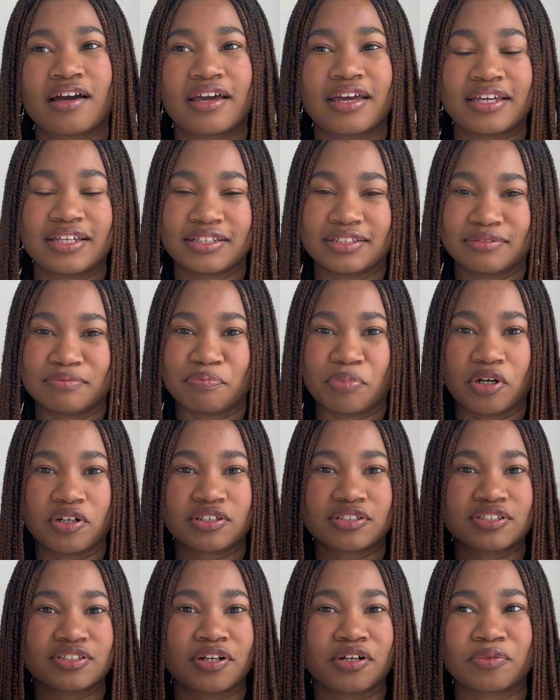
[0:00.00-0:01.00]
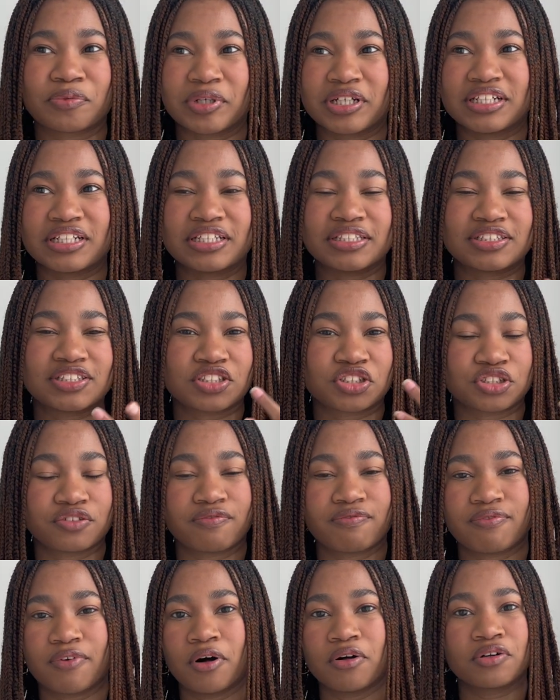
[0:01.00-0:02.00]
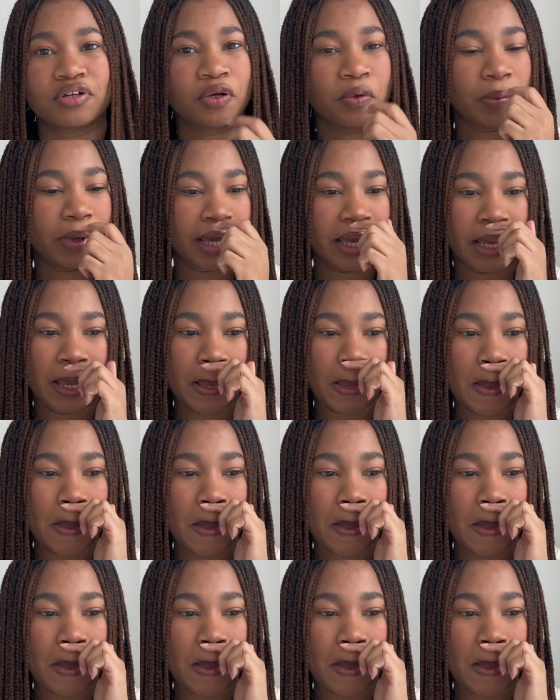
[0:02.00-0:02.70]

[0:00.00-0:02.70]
in books are written in such a vulgar way,